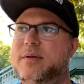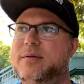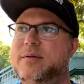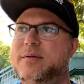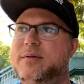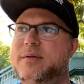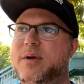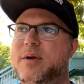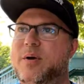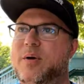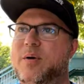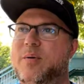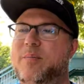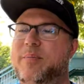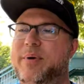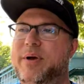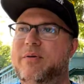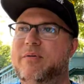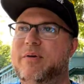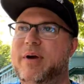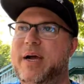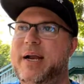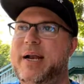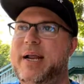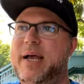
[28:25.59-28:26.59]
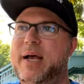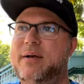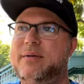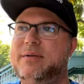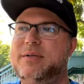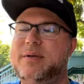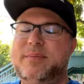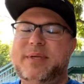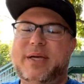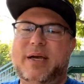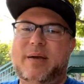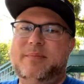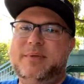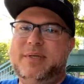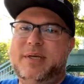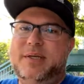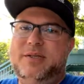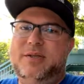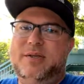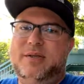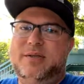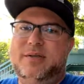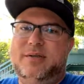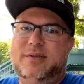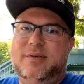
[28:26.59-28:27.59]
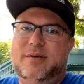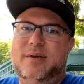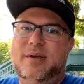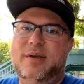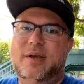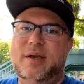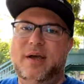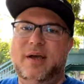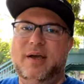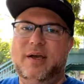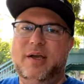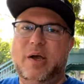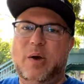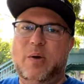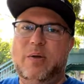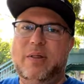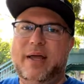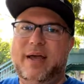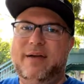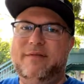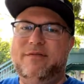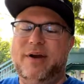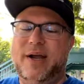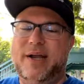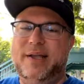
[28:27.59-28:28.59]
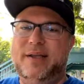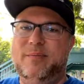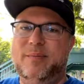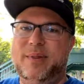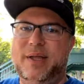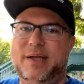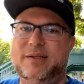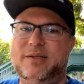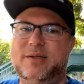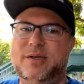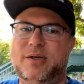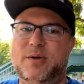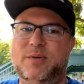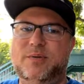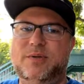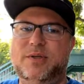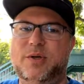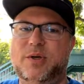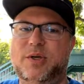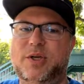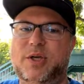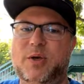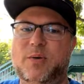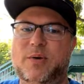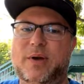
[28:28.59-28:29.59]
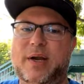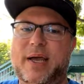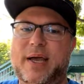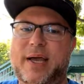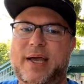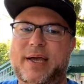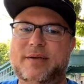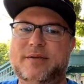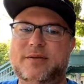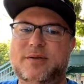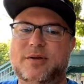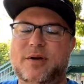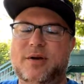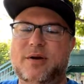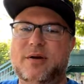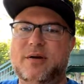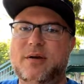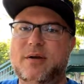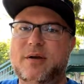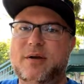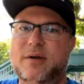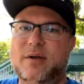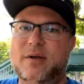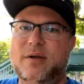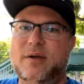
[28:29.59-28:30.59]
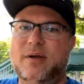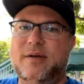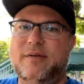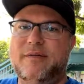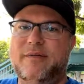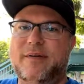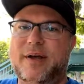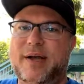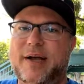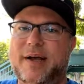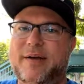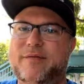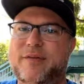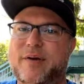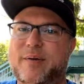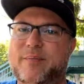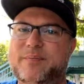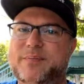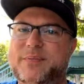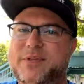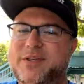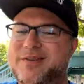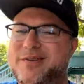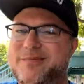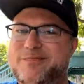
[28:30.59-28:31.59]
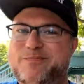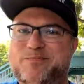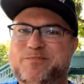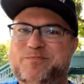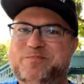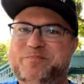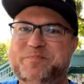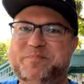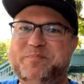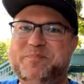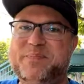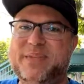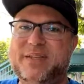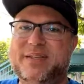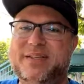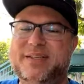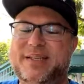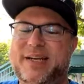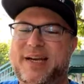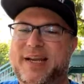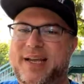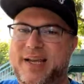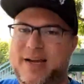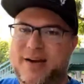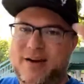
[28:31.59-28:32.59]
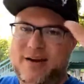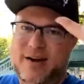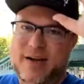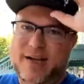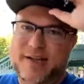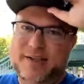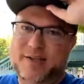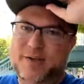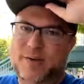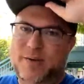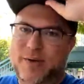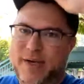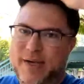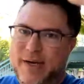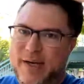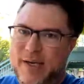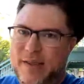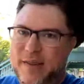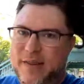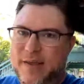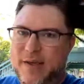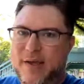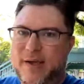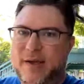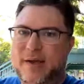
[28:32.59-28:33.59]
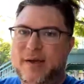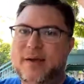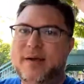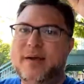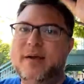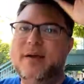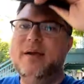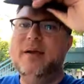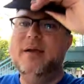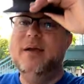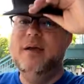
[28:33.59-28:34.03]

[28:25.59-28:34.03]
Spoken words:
So, but right now, sometimes I just go live randomly too, do Q&As, or if I'm just sitting here not doing anything.